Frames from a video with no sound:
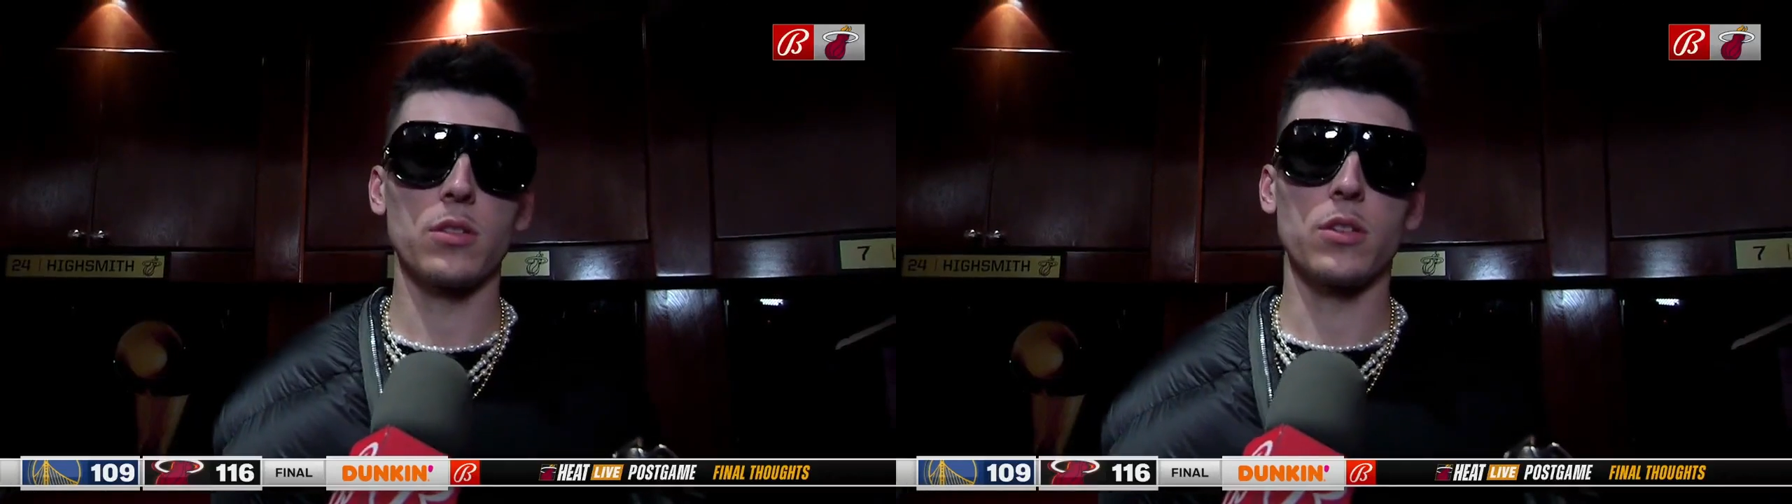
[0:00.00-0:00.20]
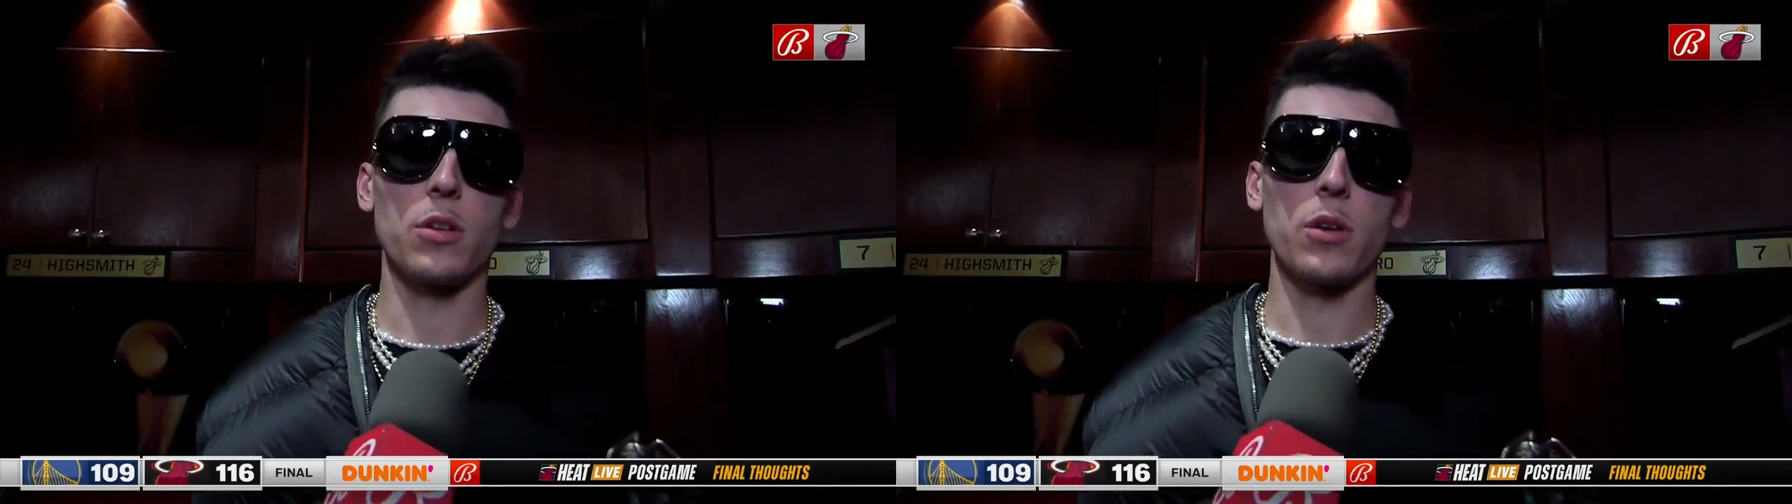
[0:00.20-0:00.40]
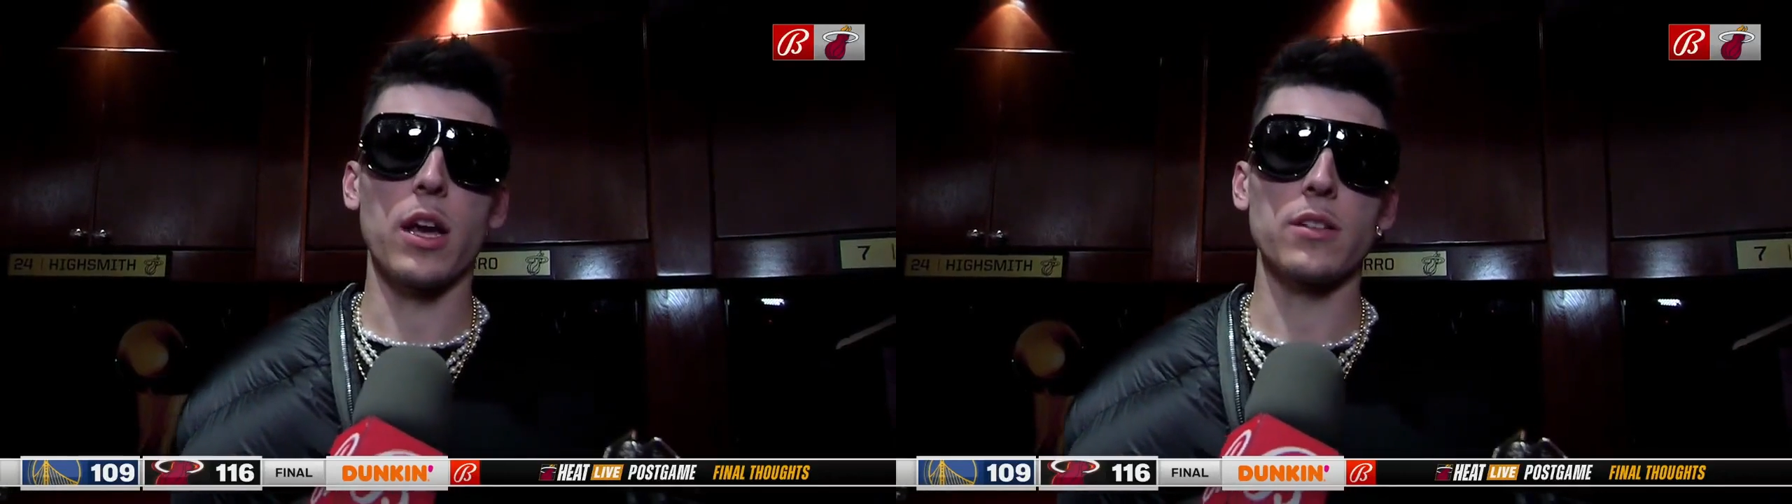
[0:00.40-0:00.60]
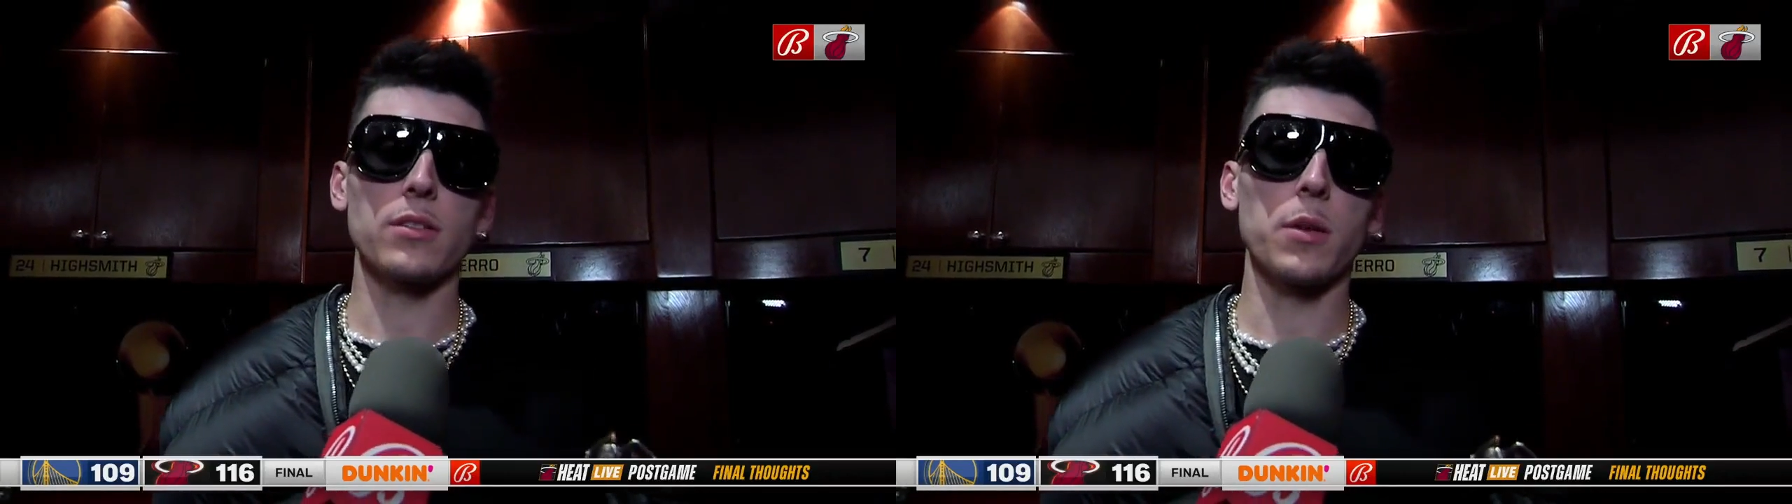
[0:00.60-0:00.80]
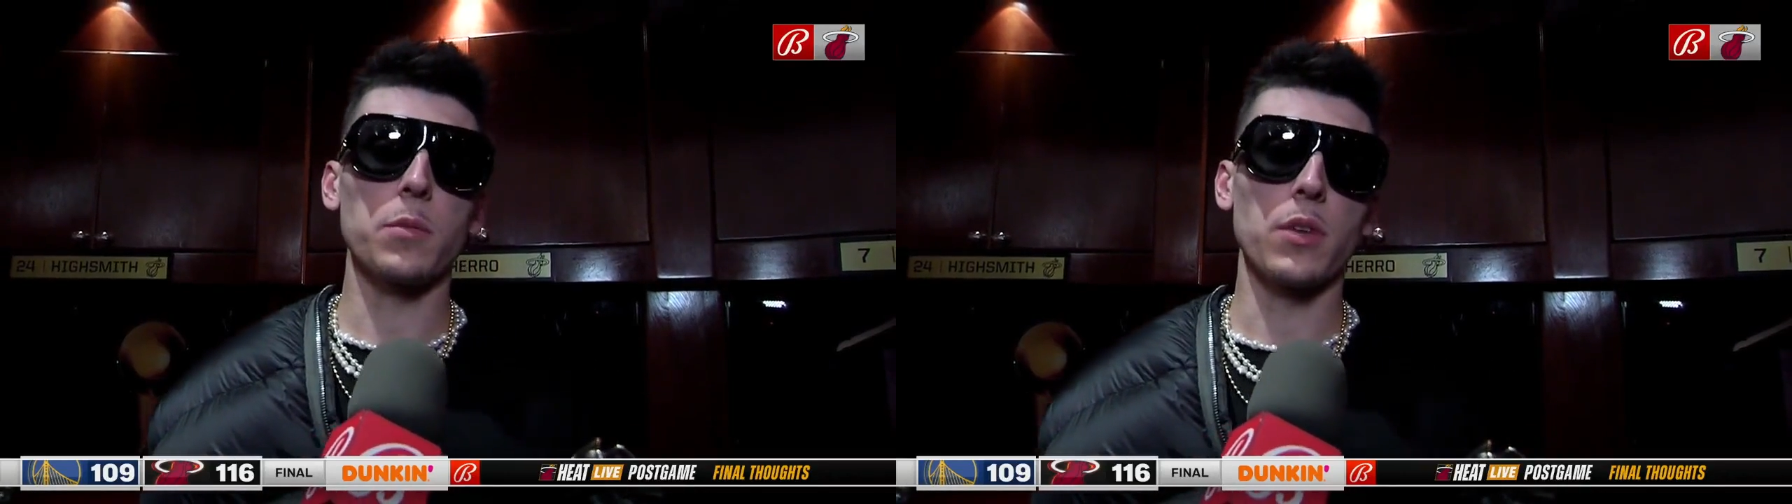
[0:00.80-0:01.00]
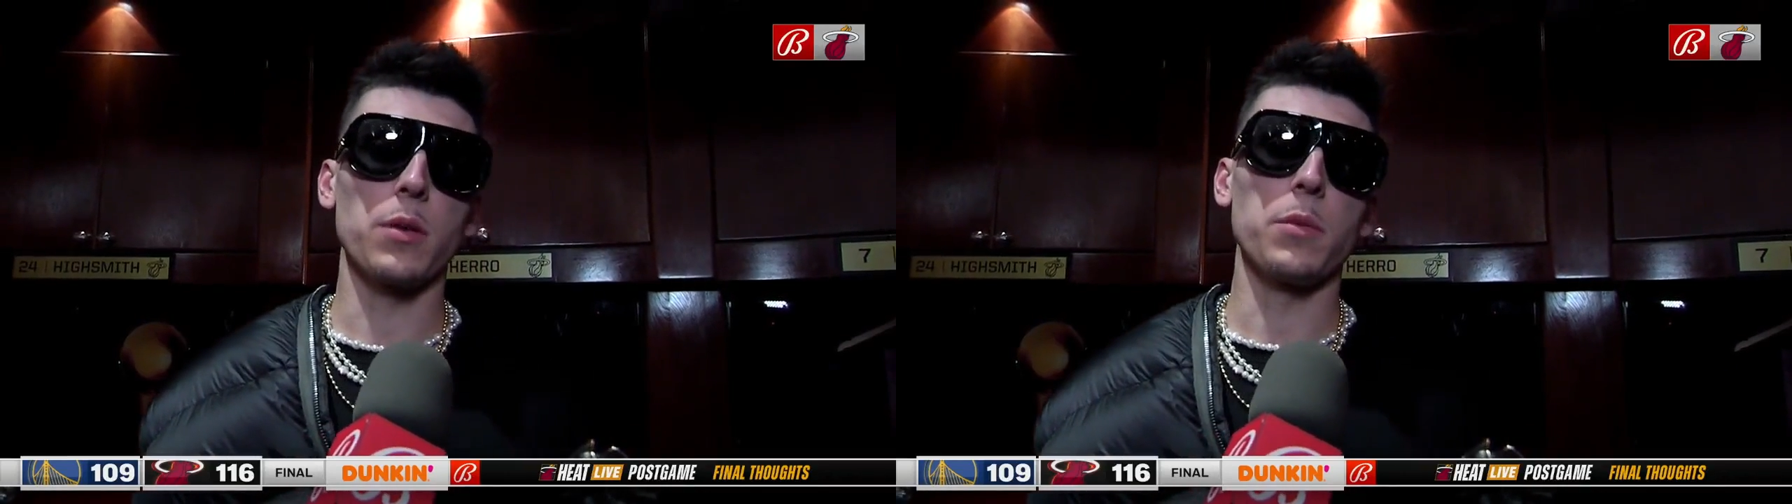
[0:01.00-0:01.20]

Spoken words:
you know, guys stepped up